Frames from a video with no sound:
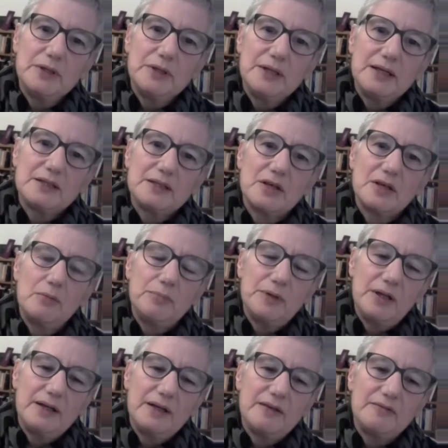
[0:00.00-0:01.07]
And the example
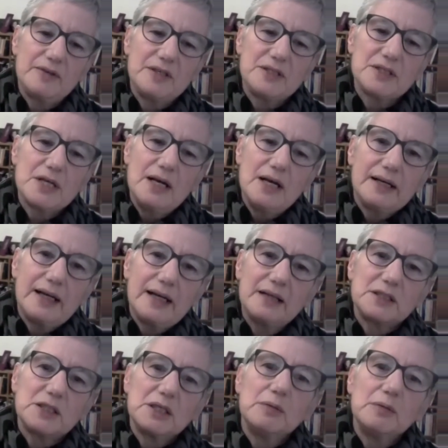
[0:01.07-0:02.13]
I give is
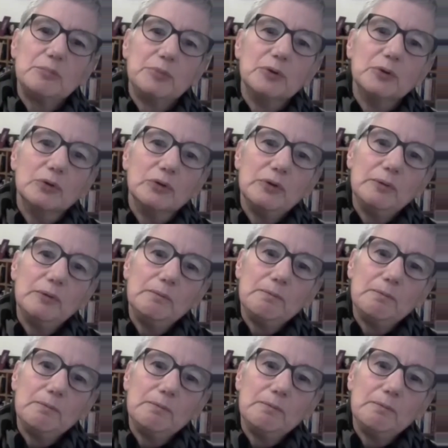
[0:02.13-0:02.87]
catching a ball,